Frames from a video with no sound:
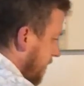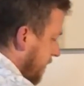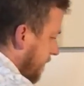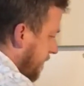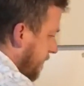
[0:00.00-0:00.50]

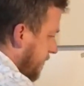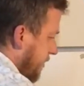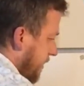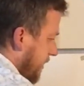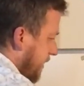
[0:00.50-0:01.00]

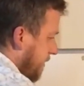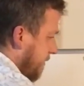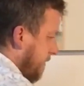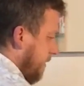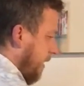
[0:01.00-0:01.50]
Unfortunately
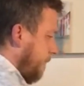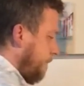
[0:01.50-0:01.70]
not, no.